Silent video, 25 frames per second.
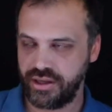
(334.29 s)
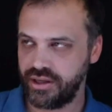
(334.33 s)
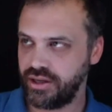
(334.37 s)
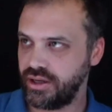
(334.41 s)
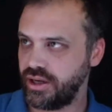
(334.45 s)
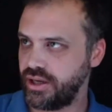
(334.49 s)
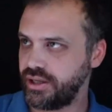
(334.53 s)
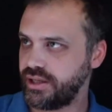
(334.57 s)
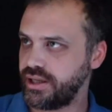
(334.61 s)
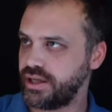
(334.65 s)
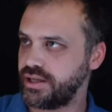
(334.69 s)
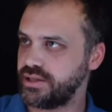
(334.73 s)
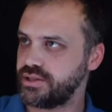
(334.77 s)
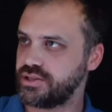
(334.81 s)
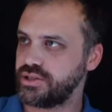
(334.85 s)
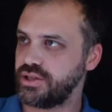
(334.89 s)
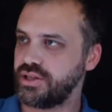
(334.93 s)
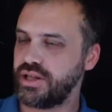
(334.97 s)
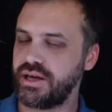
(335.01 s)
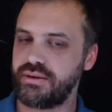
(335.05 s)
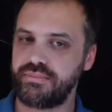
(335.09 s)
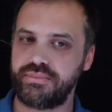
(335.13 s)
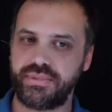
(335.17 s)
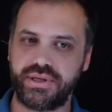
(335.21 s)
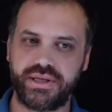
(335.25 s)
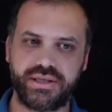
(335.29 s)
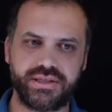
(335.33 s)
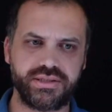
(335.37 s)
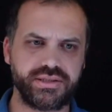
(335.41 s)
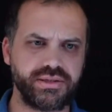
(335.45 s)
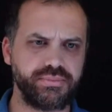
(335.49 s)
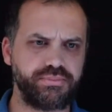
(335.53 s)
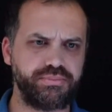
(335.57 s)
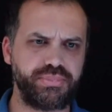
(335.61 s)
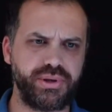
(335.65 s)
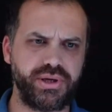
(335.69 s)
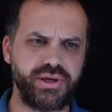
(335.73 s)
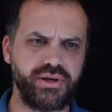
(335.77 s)
Okay, so that means the
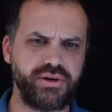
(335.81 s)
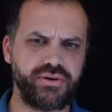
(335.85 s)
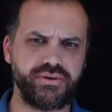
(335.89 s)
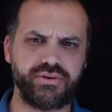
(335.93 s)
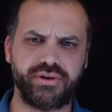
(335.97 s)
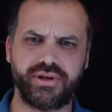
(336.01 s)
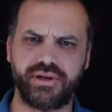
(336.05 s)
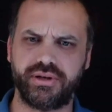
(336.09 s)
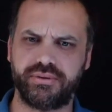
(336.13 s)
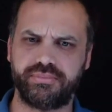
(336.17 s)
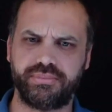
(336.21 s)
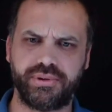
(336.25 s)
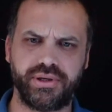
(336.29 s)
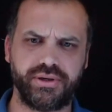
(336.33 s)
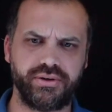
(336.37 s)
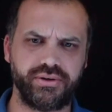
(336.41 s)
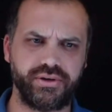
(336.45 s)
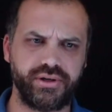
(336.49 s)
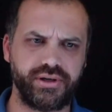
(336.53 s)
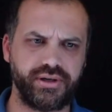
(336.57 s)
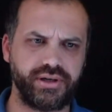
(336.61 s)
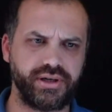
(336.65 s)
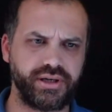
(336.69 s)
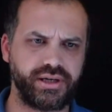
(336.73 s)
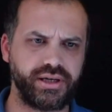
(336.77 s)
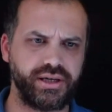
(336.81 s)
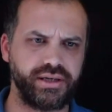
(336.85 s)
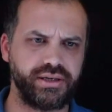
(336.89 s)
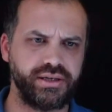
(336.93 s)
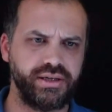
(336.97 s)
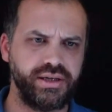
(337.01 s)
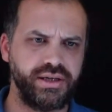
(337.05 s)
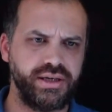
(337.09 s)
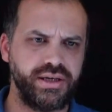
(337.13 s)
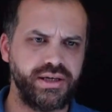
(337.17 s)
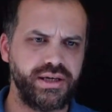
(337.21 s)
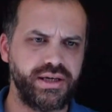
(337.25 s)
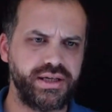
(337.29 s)
period. Okay,
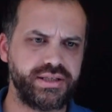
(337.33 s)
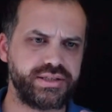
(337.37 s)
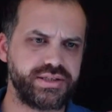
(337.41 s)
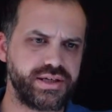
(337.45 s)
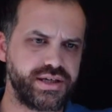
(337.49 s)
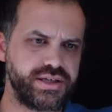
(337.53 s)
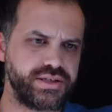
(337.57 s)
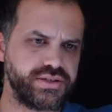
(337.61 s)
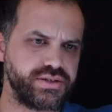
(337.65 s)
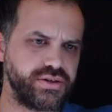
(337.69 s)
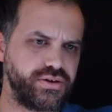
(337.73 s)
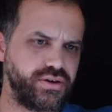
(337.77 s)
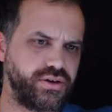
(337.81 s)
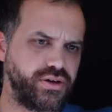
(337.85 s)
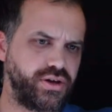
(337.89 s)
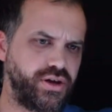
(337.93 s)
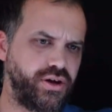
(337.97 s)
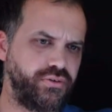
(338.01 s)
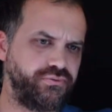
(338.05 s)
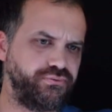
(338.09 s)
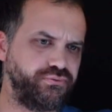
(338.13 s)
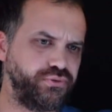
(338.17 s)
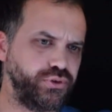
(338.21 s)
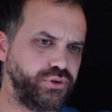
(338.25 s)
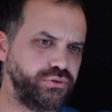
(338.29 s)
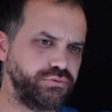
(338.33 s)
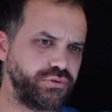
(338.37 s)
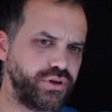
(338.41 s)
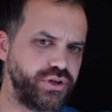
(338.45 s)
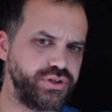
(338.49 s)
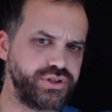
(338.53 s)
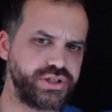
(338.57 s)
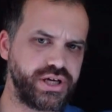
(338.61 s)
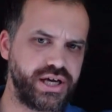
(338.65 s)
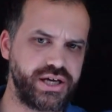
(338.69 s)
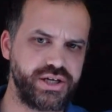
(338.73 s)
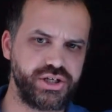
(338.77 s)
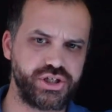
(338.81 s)
it says a full
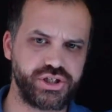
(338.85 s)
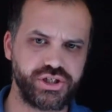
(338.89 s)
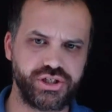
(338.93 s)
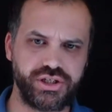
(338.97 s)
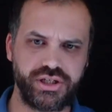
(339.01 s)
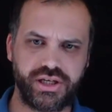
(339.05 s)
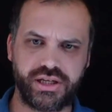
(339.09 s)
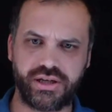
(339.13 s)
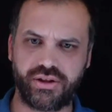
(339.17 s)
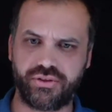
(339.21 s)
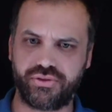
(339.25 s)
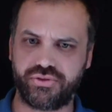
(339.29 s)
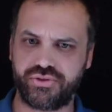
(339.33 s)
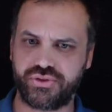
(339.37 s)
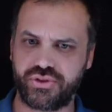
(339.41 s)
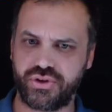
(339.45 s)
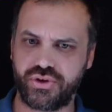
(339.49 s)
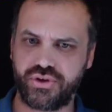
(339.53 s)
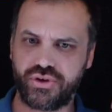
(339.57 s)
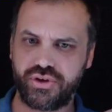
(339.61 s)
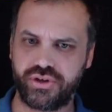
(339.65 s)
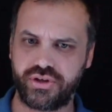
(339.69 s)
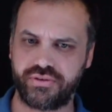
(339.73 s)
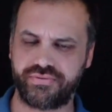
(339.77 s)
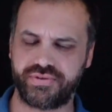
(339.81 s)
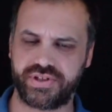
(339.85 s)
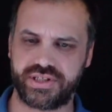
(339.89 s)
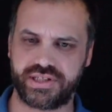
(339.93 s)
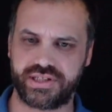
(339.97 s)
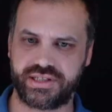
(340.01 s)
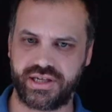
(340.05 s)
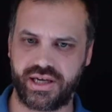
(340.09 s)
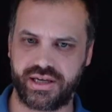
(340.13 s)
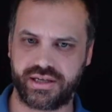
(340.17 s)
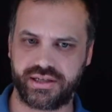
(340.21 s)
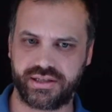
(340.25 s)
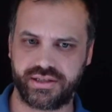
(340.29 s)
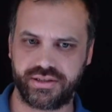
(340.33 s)
rotation in a third of a
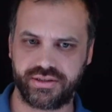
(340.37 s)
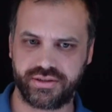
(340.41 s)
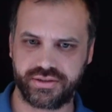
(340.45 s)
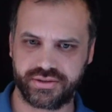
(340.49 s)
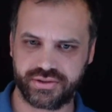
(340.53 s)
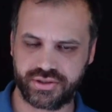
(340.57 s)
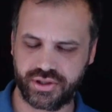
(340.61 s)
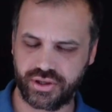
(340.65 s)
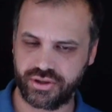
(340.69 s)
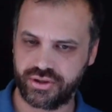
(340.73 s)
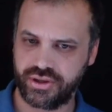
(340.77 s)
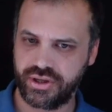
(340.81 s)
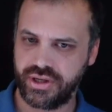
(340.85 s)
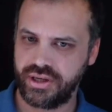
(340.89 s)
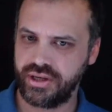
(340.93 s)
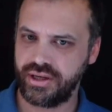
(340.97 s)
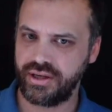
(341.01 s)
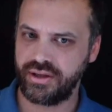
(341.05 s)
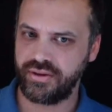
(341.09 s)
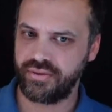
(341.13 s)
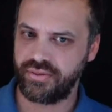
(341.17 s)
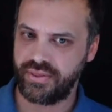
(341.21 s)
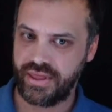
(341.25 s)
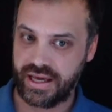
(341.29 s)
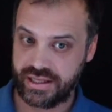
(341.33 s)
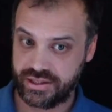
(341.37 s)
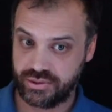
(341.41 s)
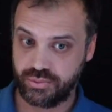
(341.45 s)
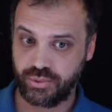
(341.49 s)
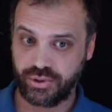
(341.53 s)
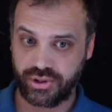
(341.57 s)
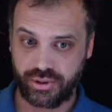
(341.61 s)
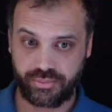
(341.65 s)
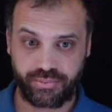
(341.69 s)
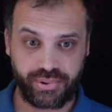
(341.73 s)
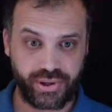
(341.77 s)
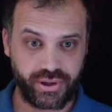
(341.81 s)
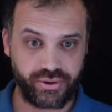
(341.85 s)
second. So that's what
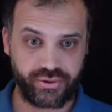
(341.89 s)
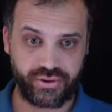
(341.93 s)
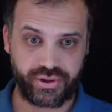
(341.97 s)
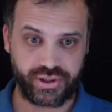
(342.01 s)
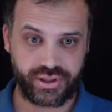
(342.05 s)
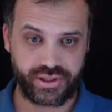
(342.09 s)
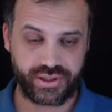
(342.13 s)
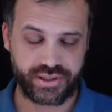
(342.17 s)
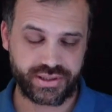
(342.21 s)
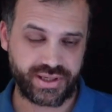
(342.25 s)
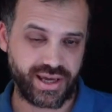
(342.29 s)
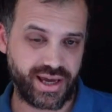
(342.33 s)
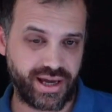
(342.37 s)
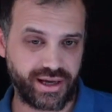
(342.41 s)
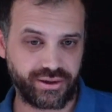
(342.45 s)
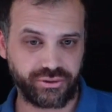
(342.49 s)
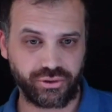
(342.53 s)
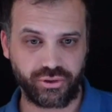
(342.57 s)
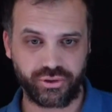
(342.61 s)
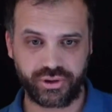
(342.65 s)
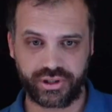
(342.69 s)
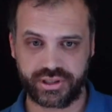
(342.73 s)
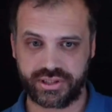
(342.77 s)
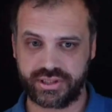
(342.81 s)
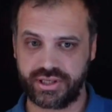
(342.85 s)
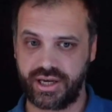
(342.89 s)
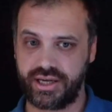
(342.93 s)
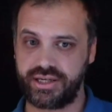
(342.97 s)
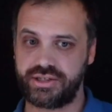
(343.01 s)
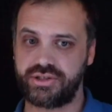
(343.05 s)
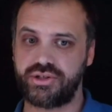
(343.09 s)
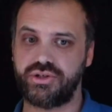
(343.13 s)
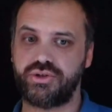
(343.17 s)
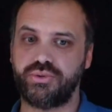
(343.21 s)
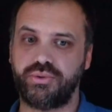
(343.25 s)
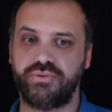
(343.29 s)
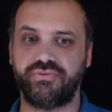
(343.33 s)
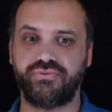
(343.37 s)
the period is, how long it takes
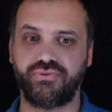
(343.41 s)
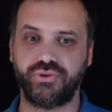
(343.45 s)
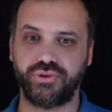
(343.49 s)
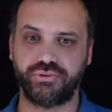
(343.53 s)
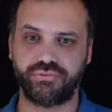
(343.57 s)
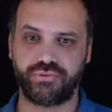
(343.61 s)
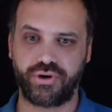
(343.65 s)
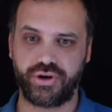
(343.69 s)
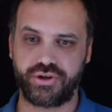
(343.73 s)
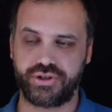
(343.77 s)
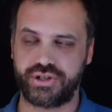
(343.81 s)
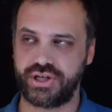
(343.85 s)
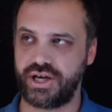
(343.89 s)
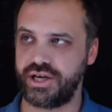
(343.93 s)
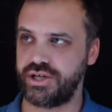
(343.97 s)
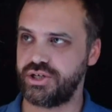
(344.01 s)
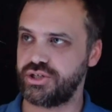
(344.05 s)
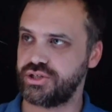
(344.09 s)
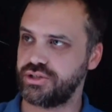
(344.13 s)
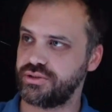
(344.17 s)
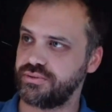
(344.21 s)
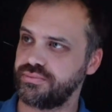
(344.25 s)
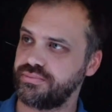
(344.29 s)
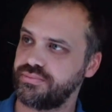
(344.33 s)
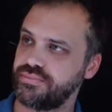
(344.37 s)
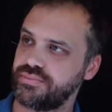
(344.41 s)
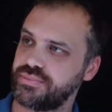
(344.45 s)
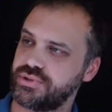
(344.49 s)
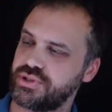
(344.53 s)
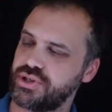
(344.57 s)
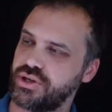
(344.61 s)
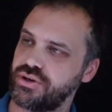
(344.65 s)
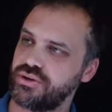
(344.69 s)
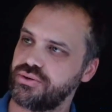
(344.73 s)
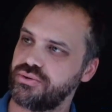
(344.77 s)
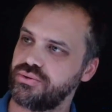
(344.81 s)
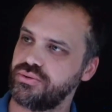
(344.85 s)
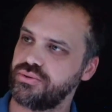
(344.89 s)
to do a full rotation.
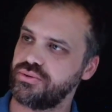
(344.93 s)
So